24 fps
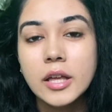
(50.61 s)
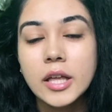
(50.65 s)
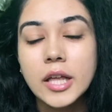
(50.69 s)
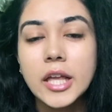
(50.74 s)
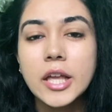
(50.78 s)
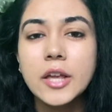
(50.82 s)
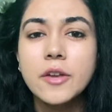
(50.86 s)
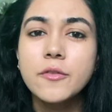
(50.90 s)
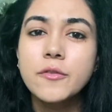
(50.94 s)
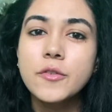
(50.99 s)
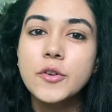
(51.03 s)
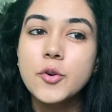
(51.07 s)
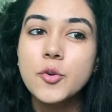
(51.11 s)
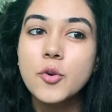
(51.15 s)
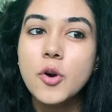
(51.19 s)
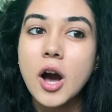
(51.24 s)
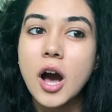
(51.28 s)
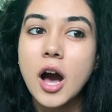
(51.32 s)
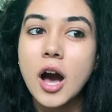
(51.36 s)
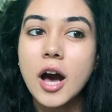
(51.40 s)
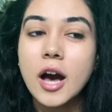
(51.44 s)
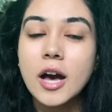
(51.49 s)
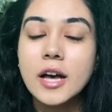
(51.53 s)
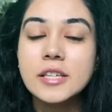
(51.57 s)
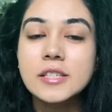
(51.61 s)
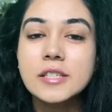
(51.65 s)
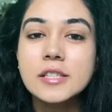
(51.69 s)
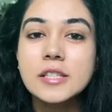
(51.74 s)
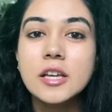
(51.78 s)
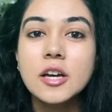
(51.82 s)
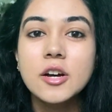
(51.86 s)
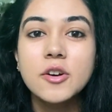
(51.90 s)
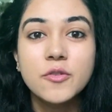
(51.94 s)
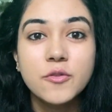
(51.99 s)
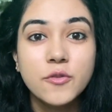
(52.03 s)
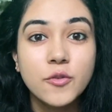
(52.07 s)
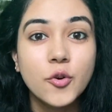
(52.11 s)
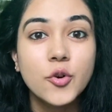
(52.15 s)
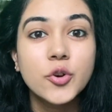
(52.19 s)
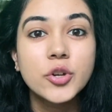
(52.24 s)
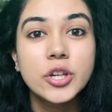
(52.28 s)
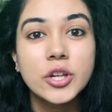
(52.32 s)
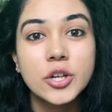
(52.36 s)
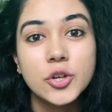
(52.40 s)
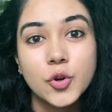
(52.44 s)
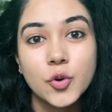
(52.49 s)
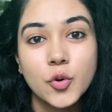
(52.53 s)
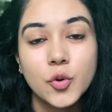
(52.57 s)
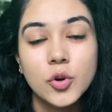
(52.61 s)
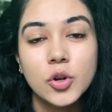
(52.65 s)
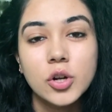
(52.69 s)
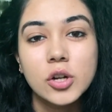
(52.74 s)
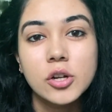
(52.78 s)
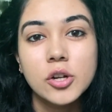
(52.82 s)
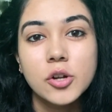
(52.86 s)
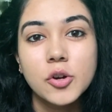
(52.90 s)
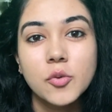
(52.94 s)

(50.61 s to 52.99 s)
If you ask a 4-year-old